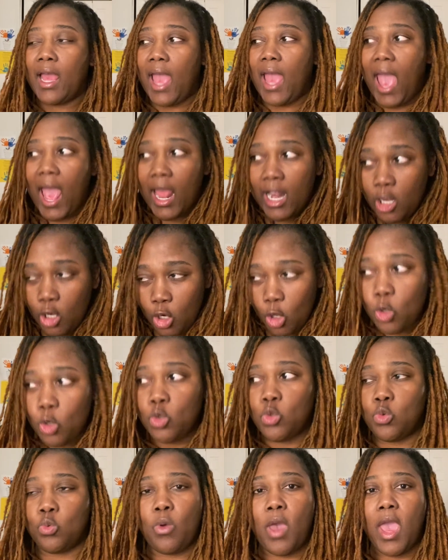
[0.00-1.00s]

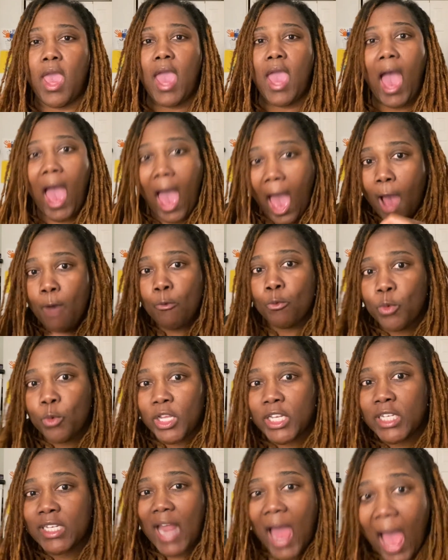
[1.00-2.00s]
lose weight, I
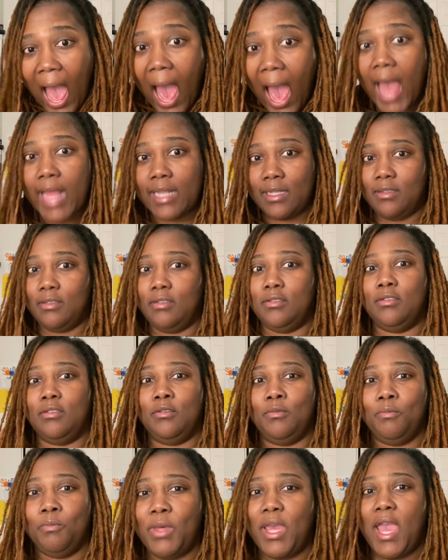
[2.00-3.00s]
would not
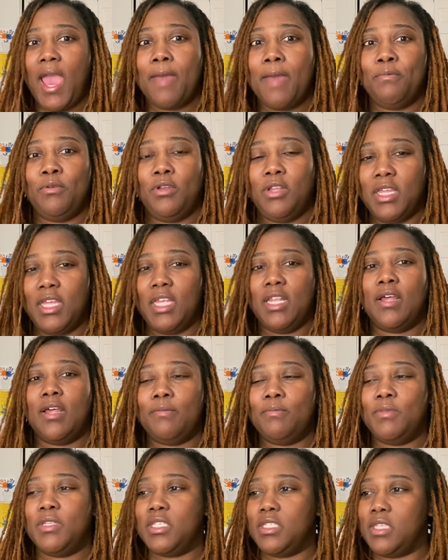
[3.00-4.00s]
be able to get
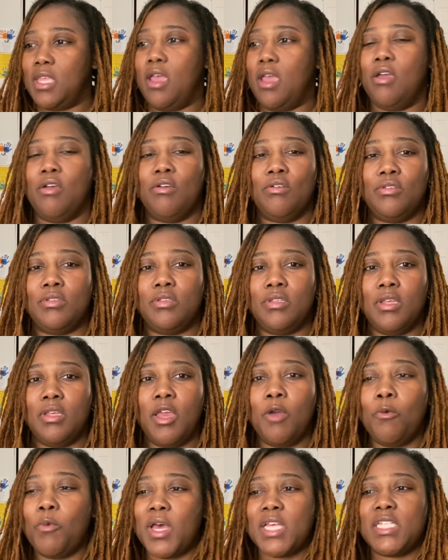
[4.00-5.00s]
up the stairs.
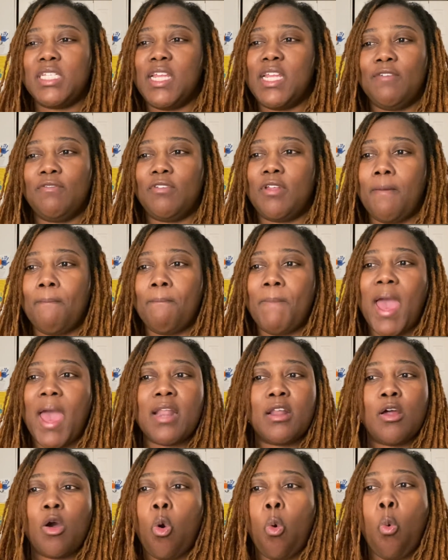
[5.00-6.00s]
It wasn't even a
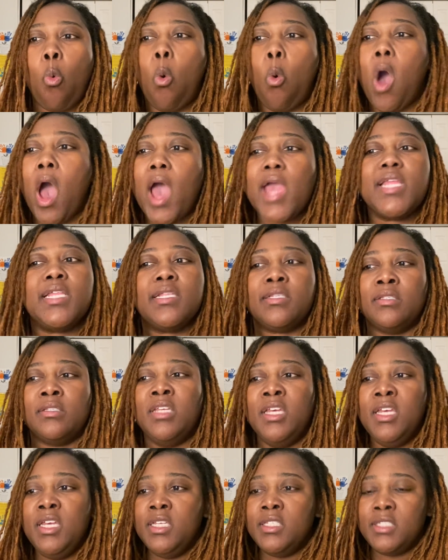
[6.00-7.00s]
matter of wanting
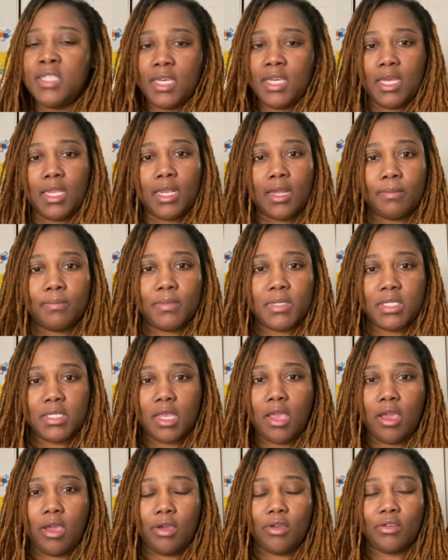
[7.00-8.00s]
to get up the
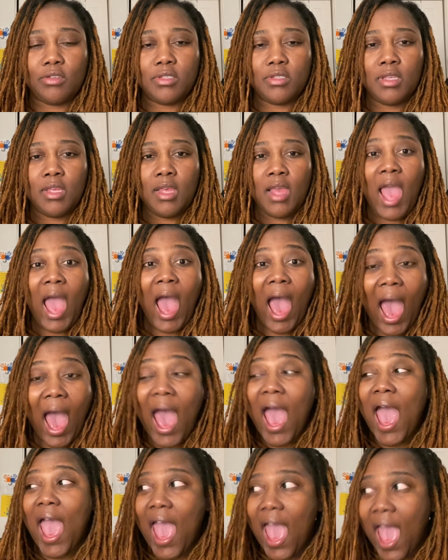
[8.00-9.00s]
stairs.
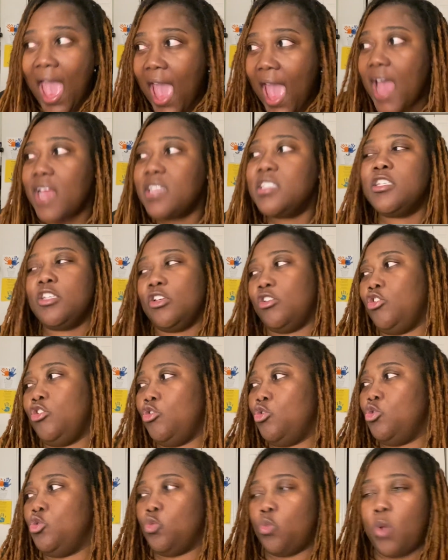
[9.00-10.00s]
I had to
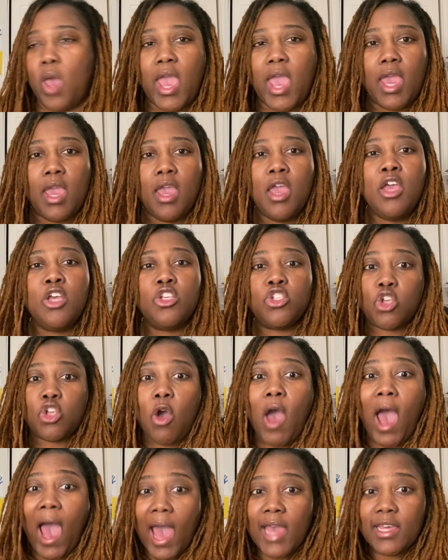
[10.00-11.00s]
lose weight
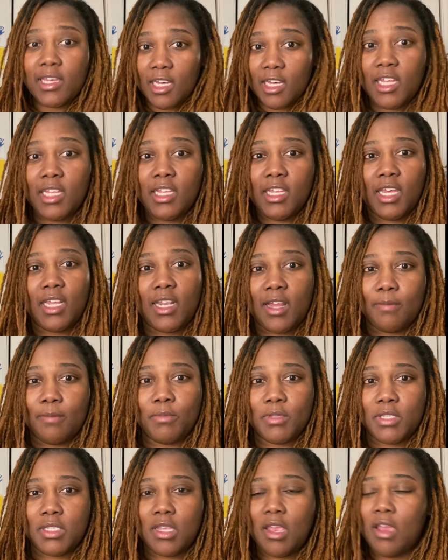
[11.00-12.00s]
so I could get up
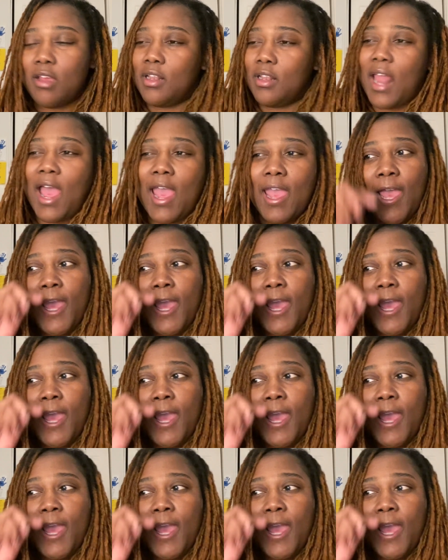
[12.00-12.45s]
the stairs. Like,